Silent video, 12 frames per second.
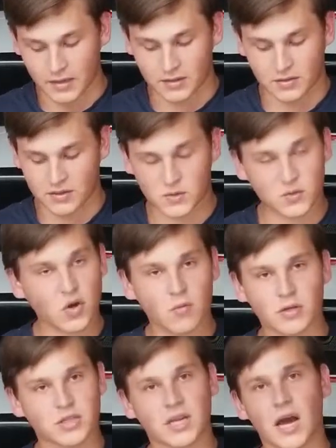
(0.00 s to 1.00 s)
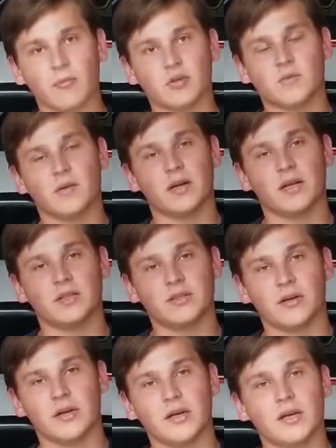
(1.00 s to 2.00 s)
so much time was put into
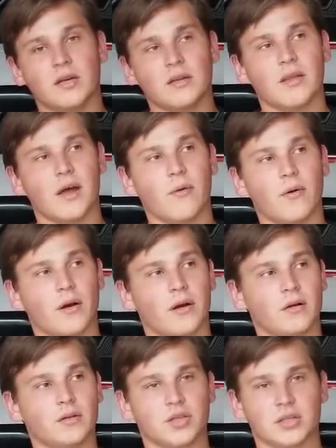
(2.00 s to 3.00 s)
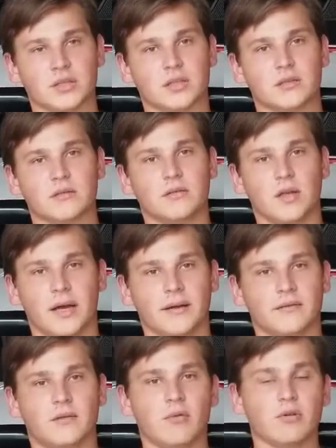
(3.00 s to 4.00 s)
it. There
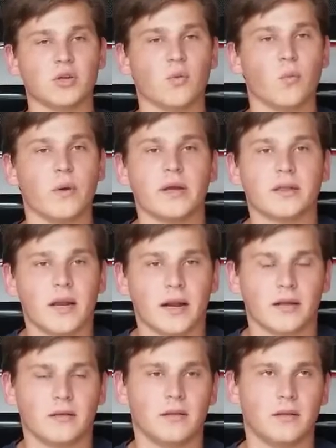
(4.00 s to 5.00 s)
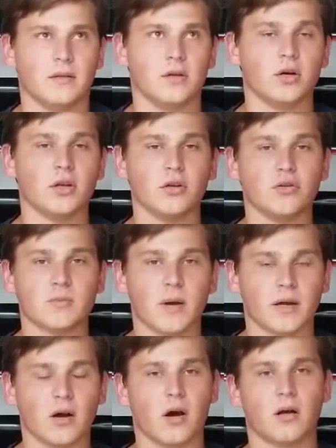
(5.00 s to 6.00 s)
was a week that I couldn't use my
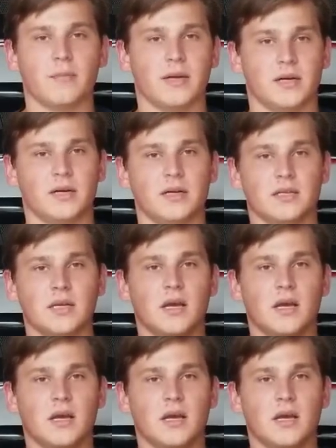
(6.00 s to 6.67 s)
car because